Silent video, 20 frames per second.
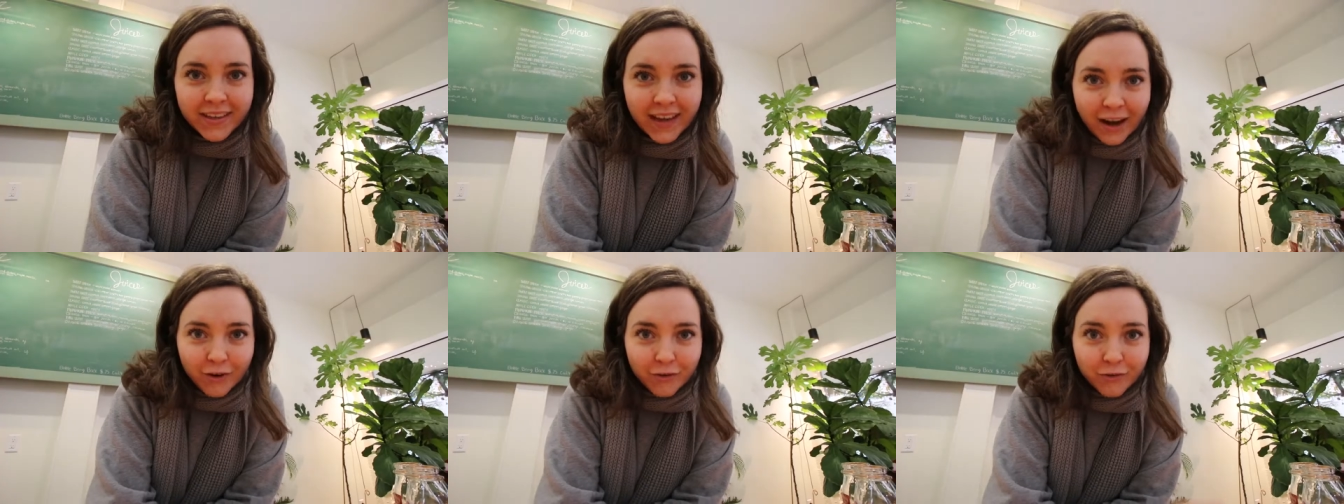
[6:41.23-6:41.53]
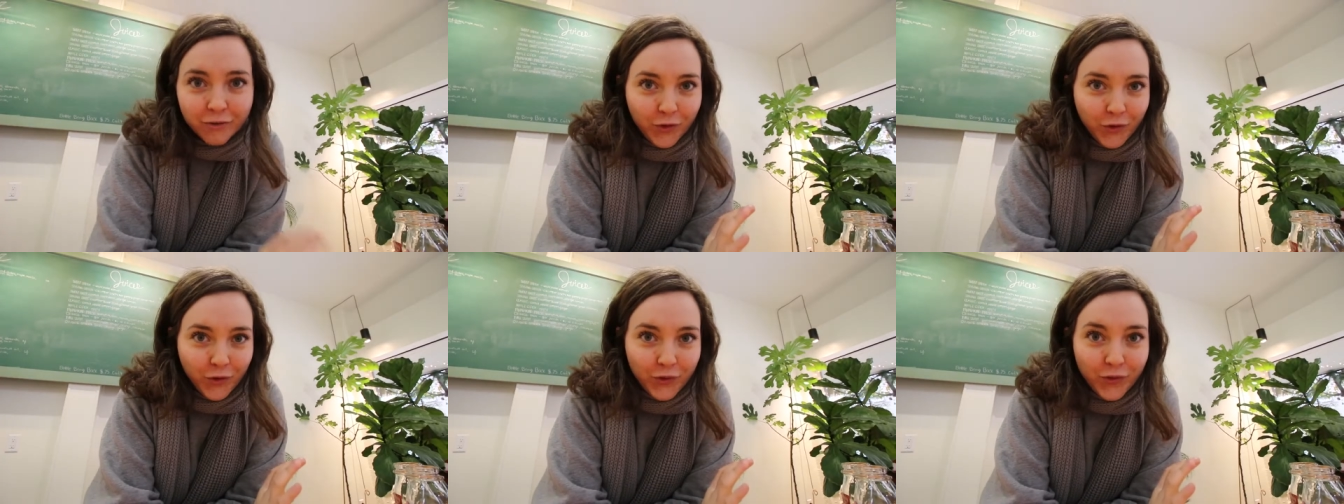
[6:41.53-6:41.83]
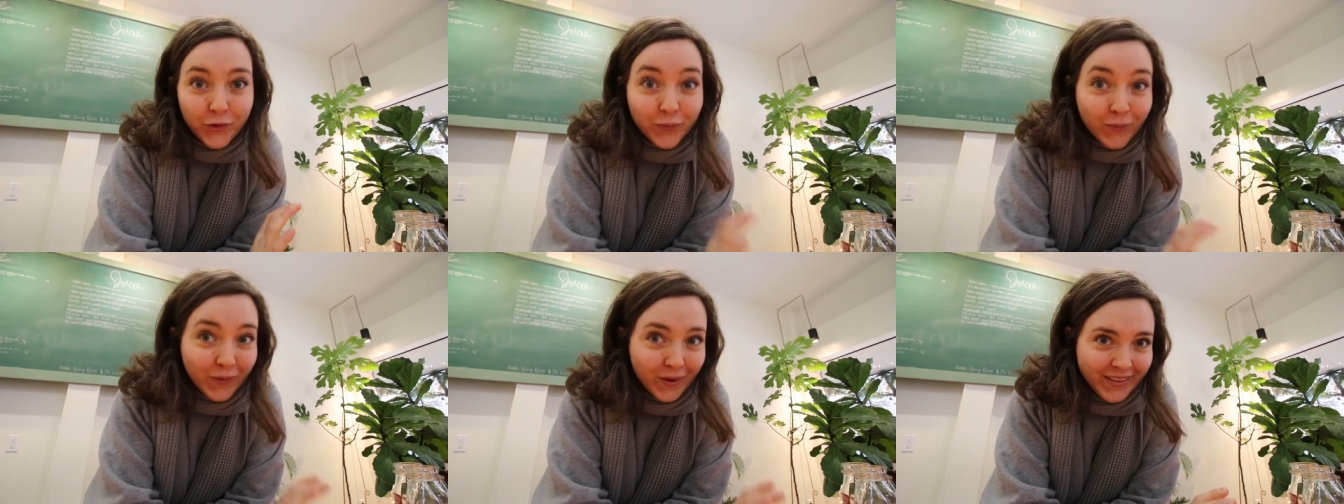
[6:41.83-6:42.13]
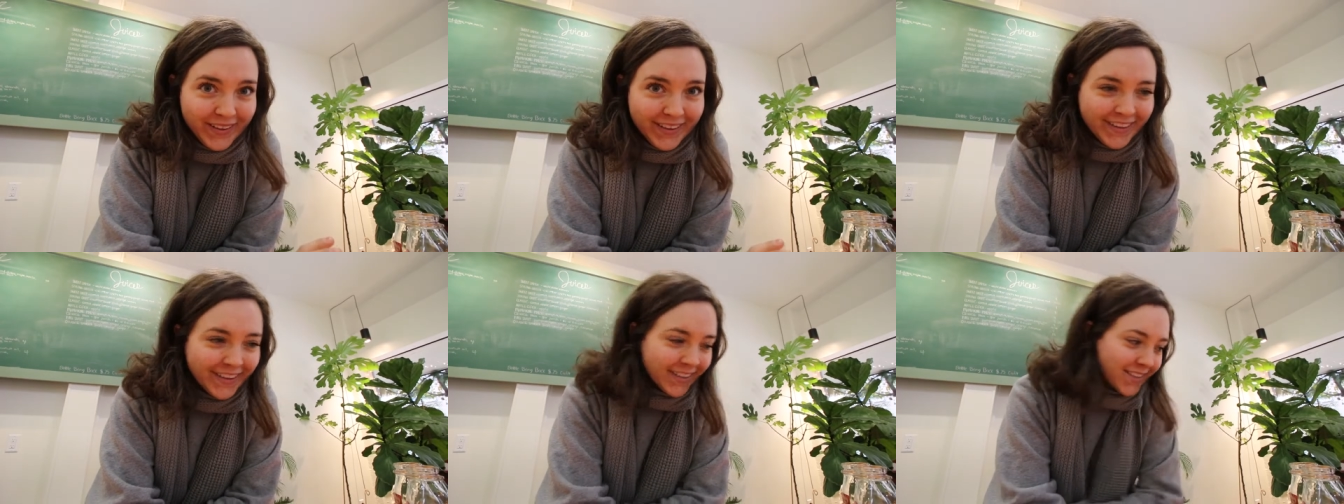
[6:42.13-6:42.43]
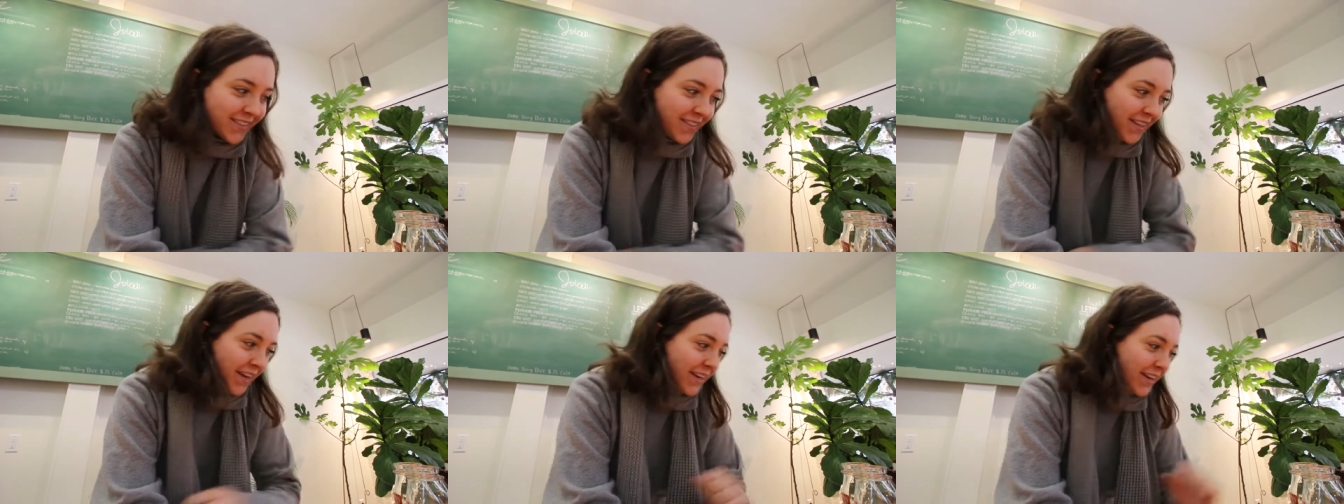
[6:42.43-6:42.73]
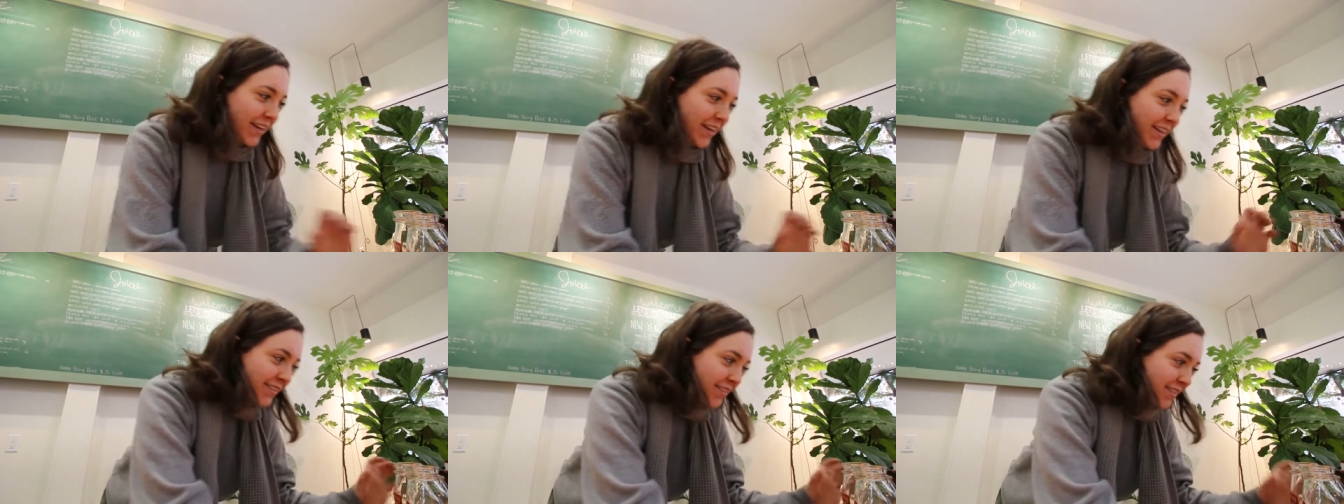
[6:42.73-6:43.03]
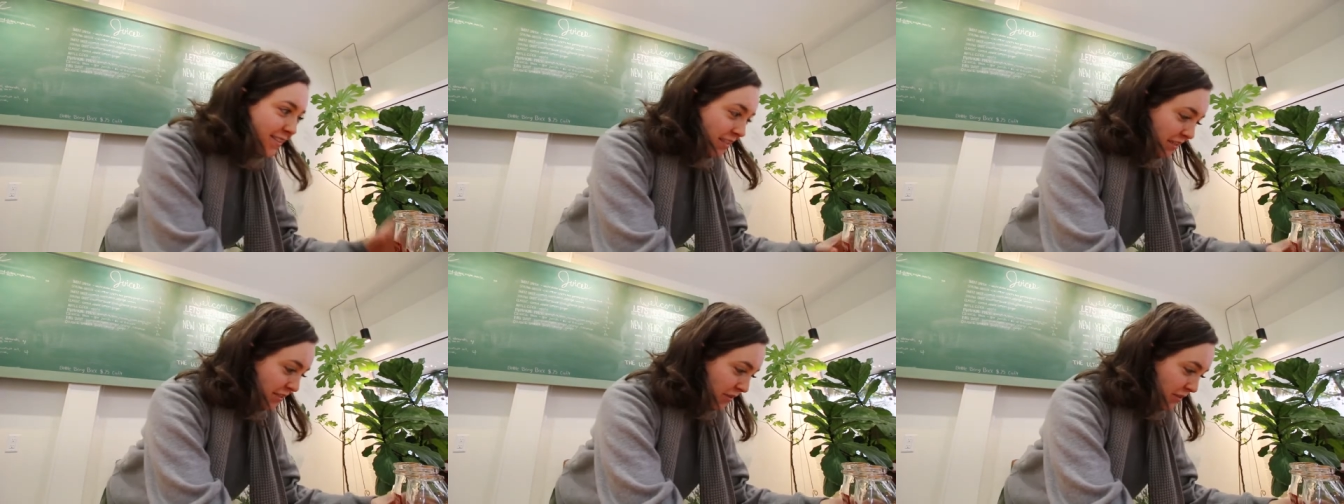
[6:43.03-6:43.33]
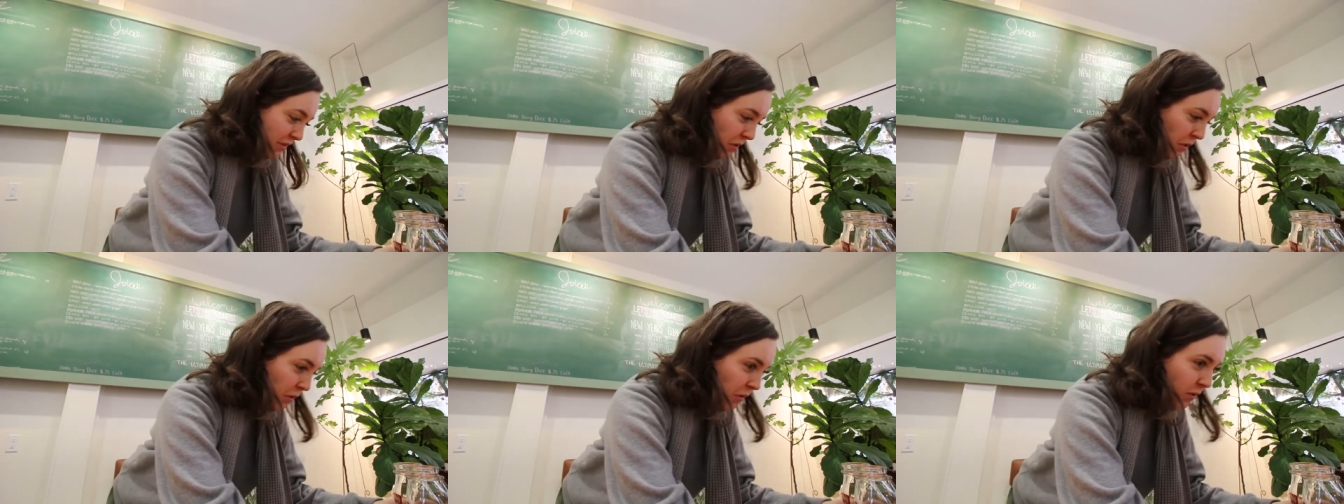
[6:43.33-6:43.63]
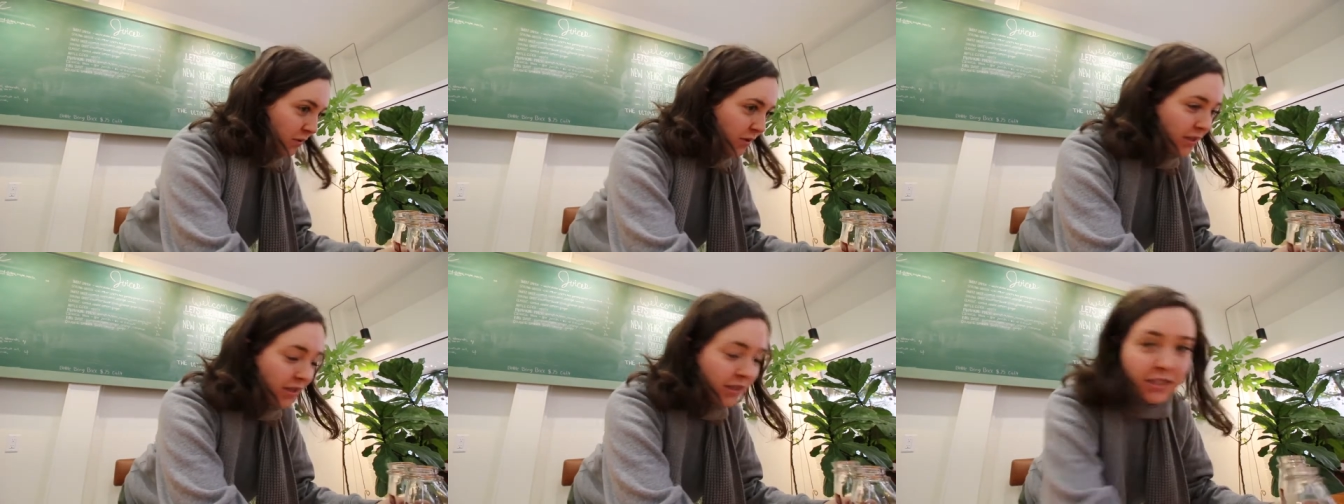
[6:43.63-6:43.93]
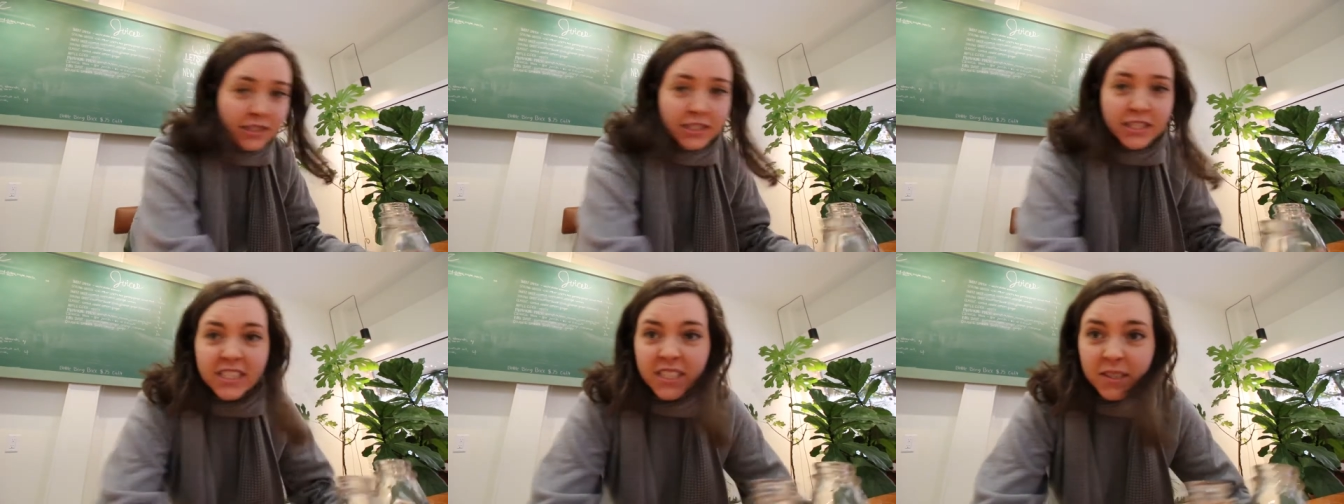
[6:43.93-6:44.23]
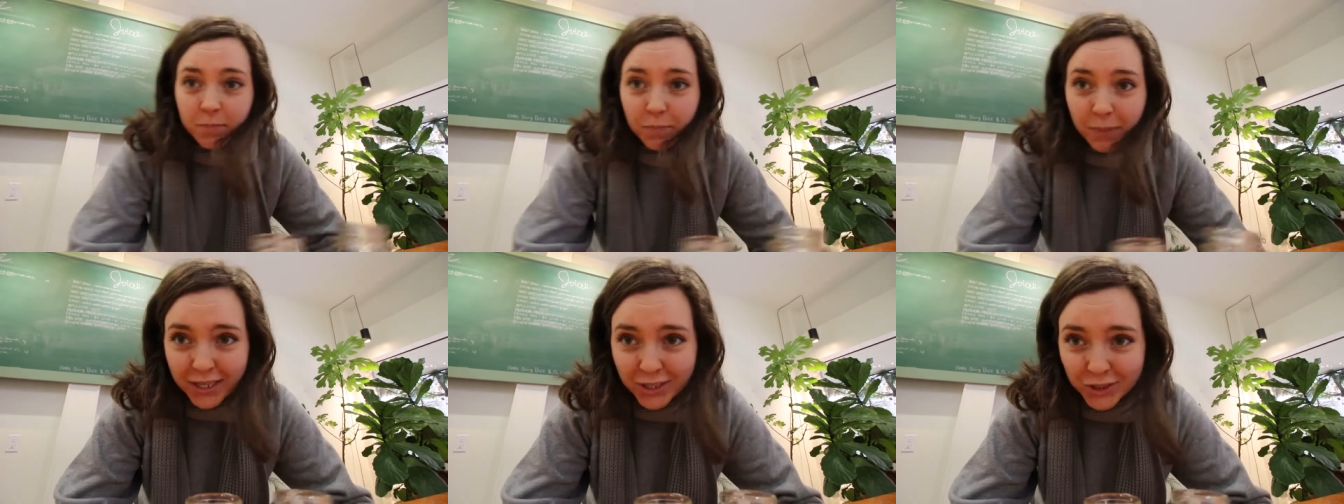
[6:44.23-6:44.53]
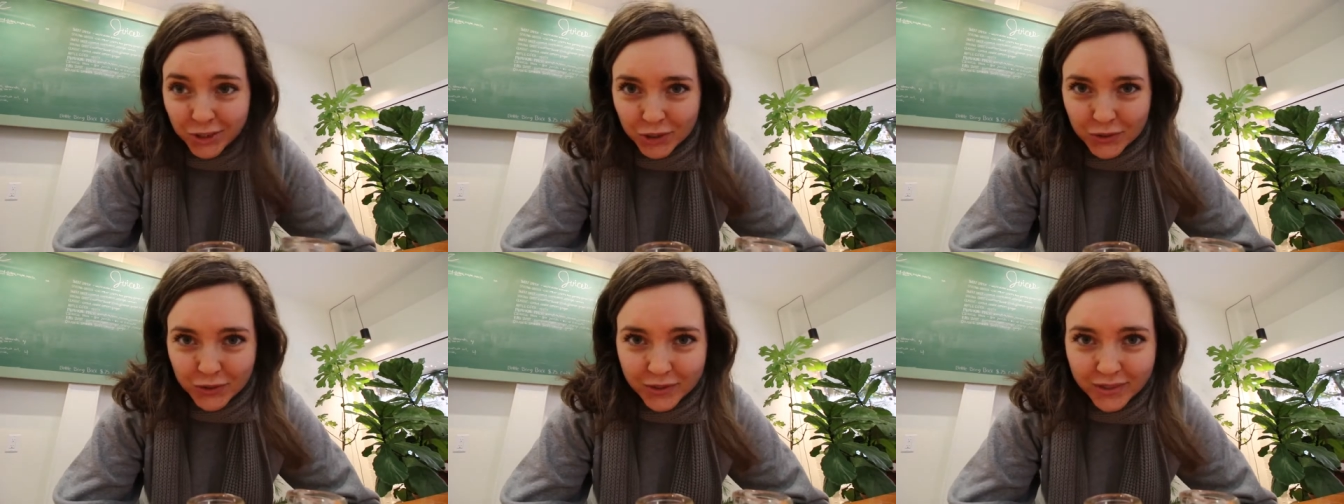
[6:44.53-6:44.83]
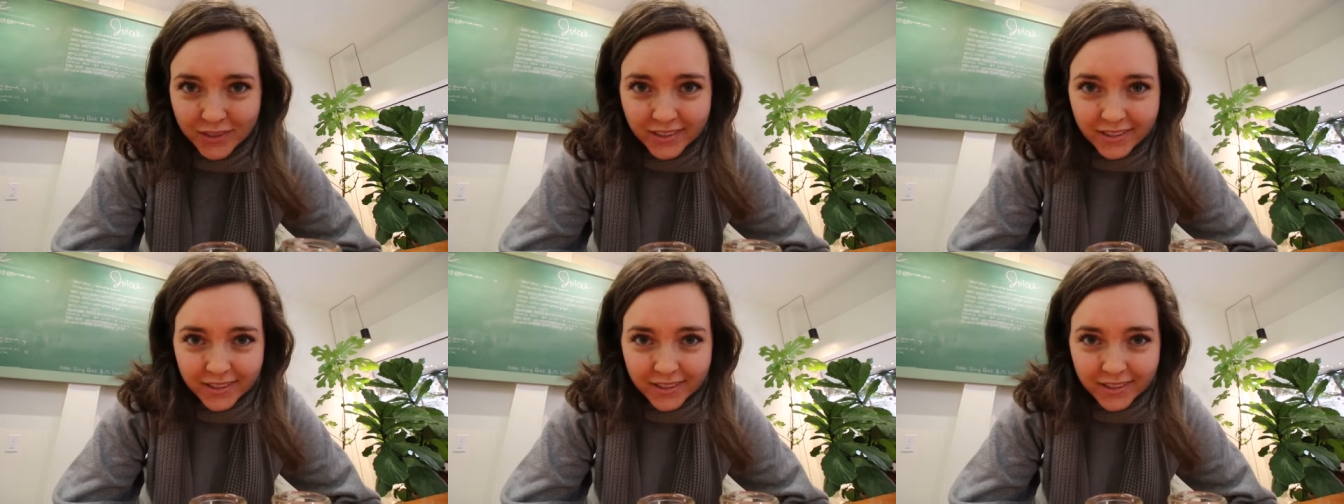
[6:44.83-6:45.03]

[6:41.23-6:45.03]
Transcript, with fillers: Now for the really exciting seasonal specials.